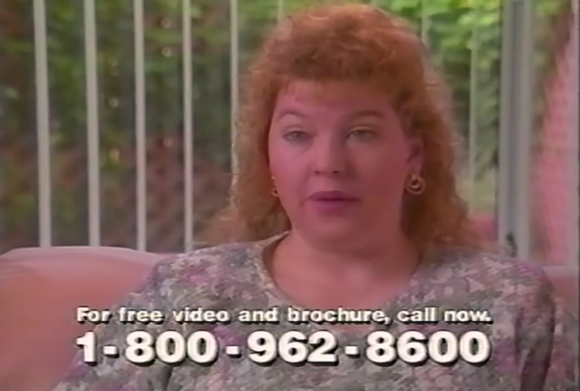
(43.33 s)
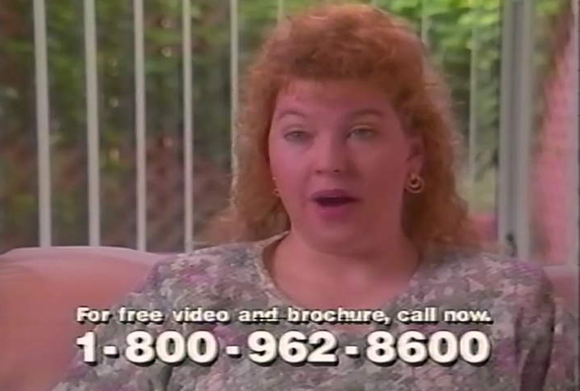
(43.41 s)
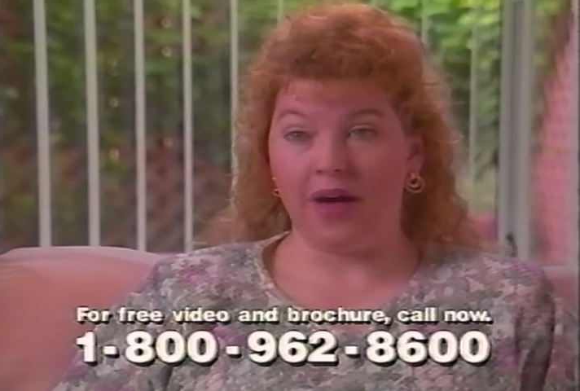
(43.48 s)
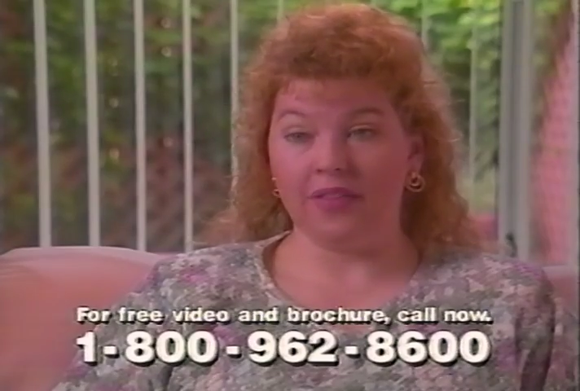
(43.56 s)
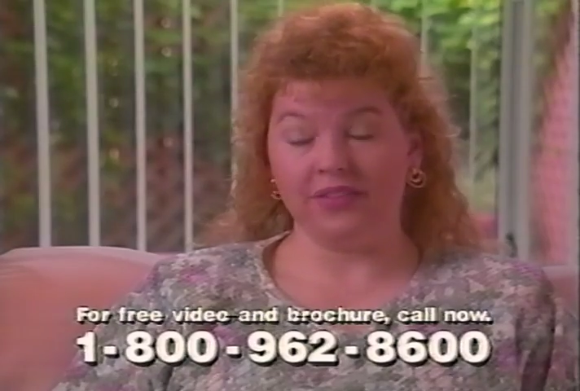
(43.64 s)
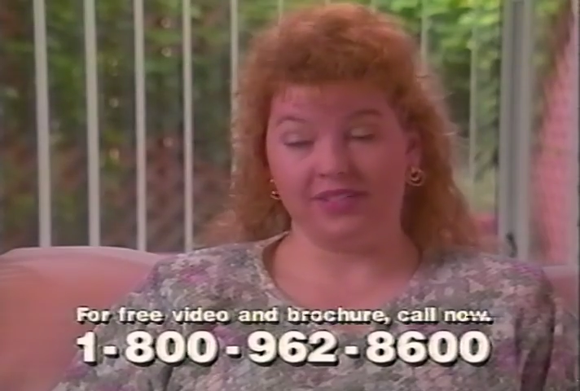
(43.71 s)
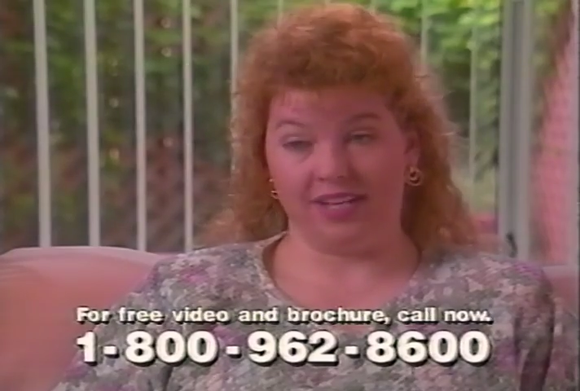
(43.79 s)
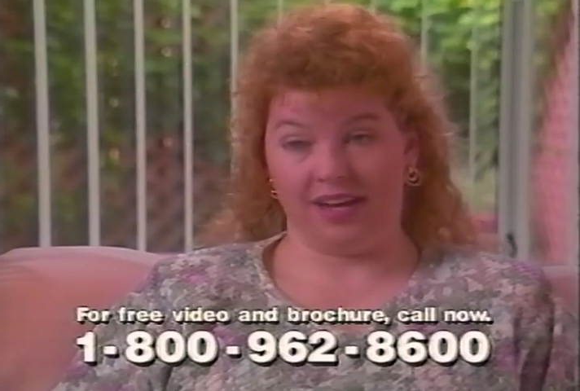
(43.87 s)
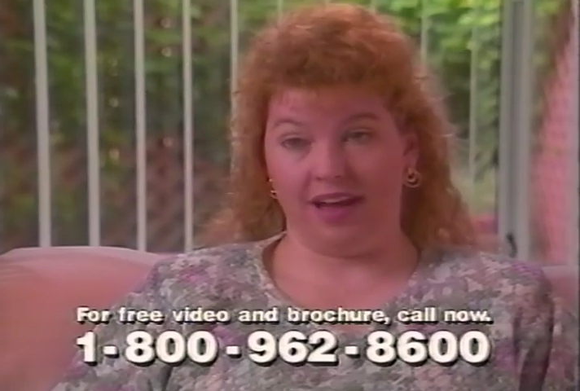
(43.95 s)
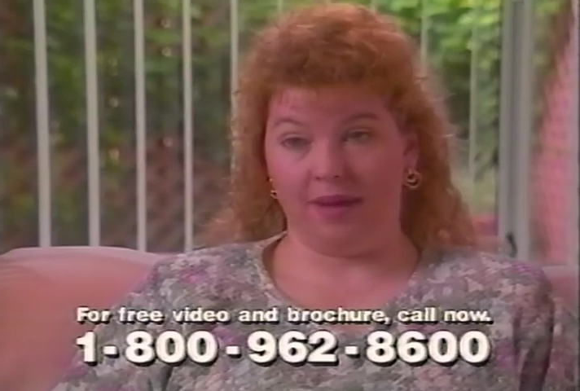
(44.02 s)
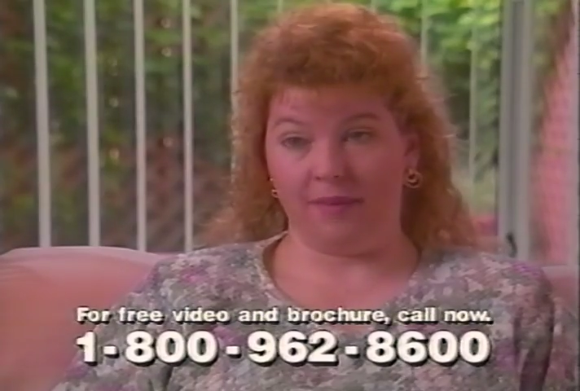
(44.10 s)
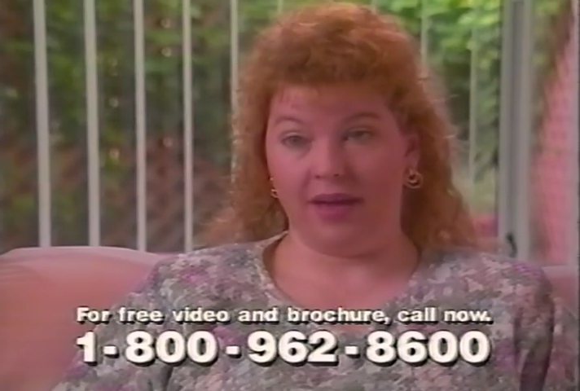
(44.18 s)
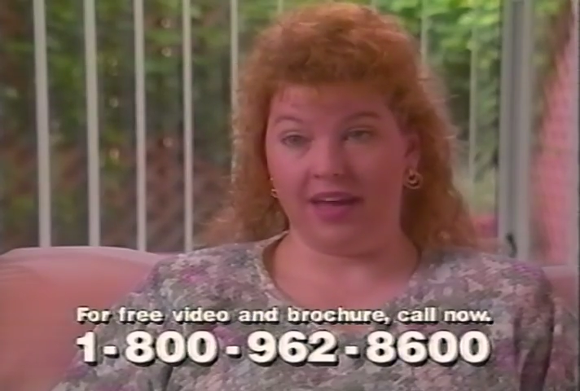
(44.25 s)
all the
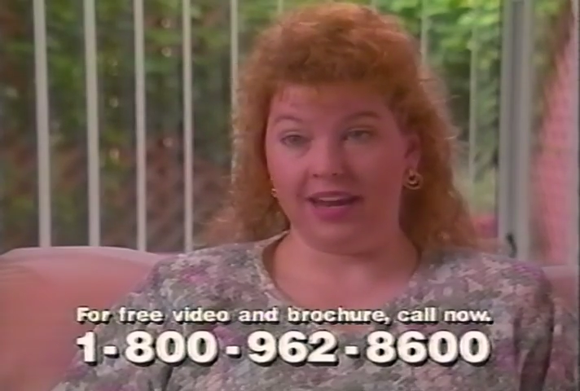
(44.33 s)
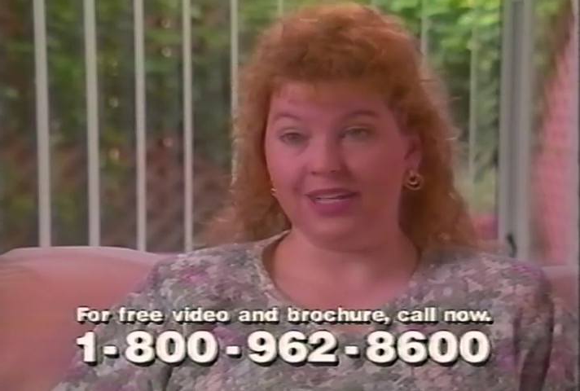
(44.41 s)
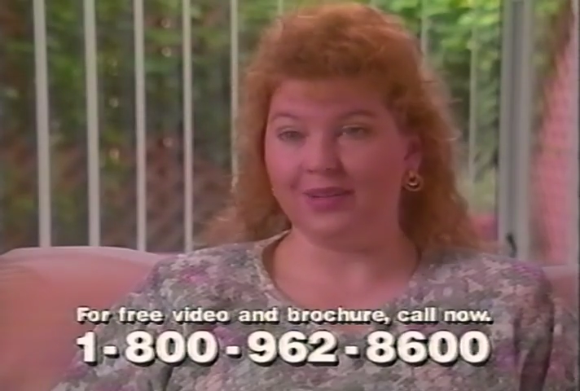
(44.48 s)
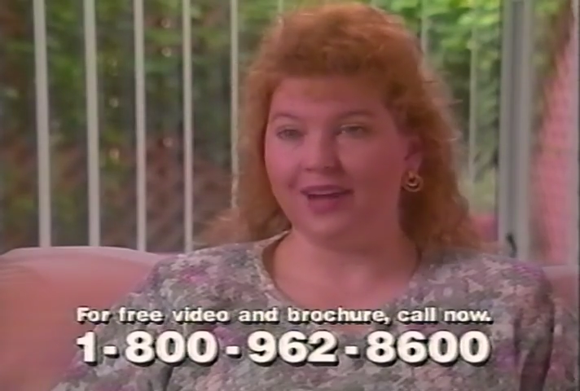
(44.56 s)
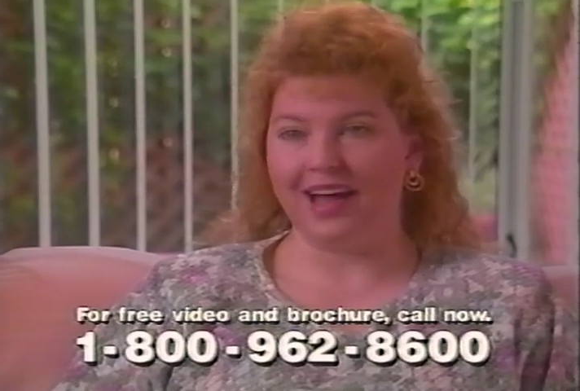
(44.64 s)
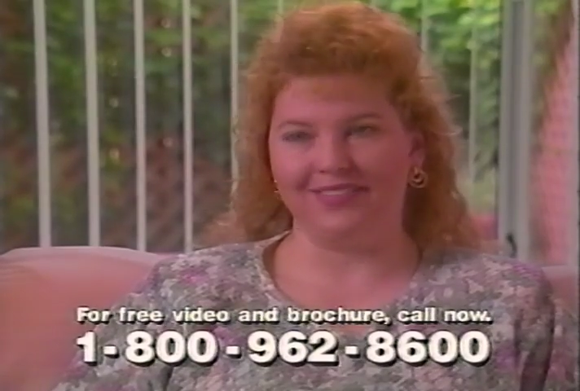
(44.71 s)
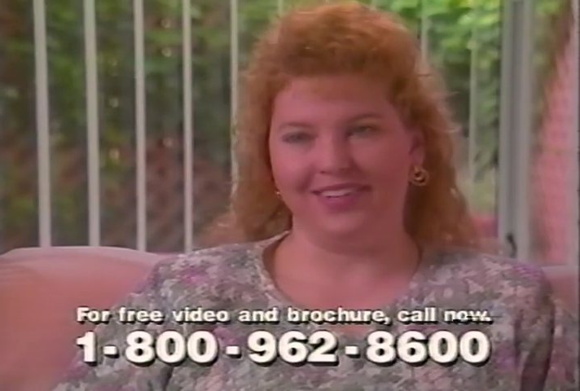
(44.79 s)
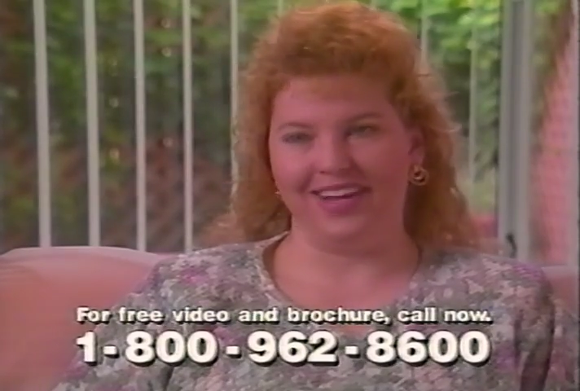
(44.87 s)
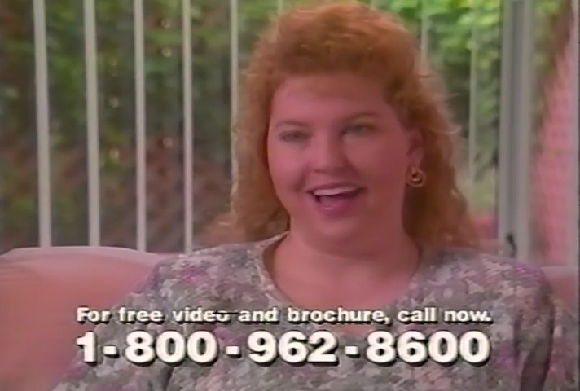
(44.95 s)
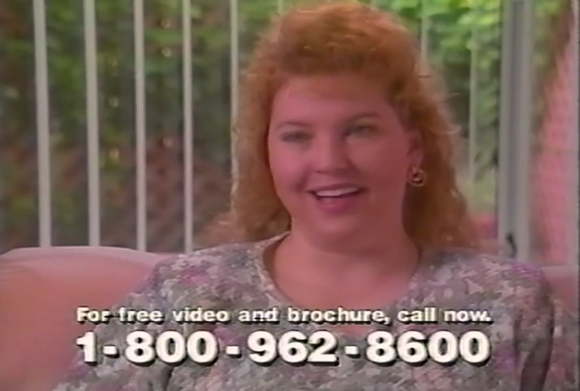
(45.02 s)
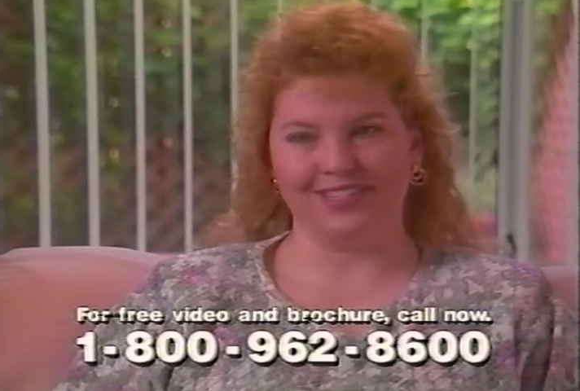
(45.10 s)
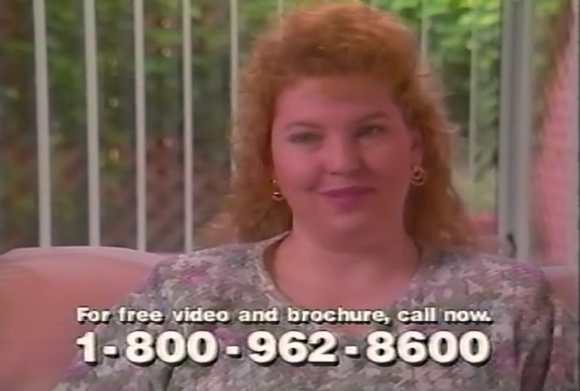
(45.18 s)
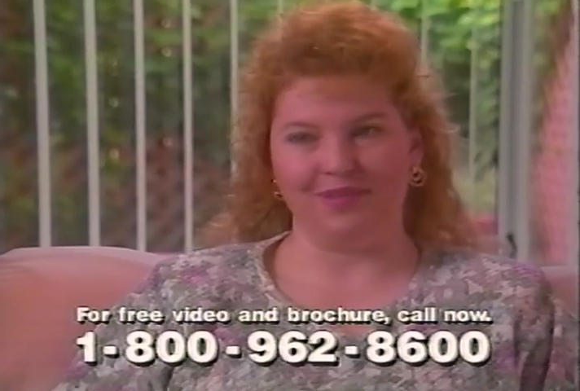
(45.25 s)
time, and I don't have to have
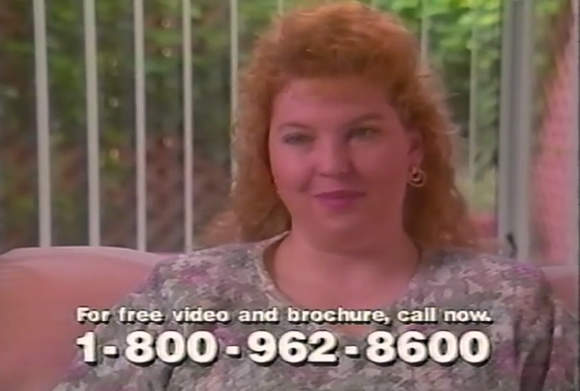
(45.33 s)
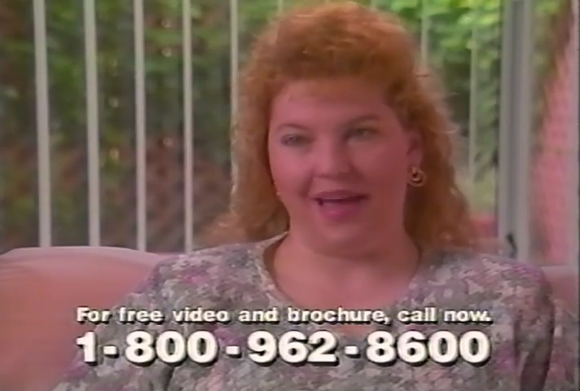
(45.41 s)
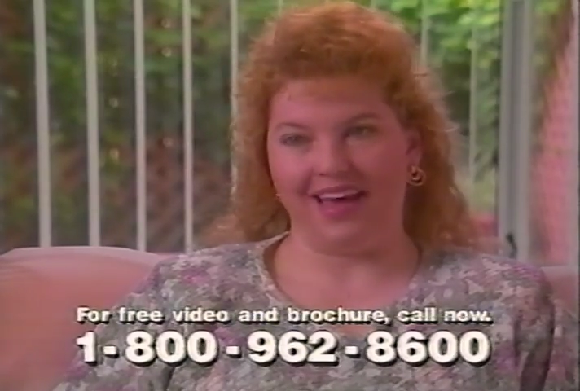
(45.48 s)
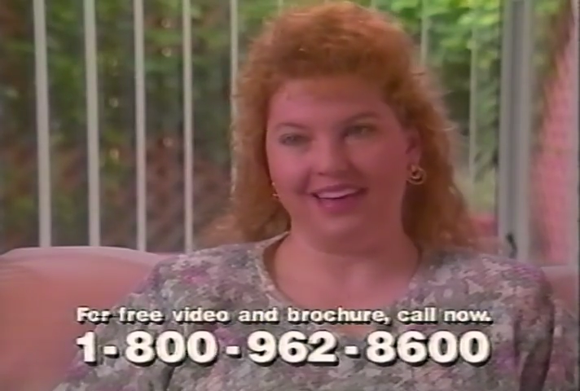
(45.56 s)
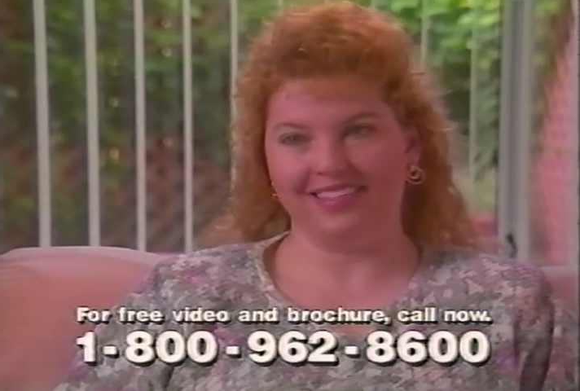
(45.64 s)
the bags.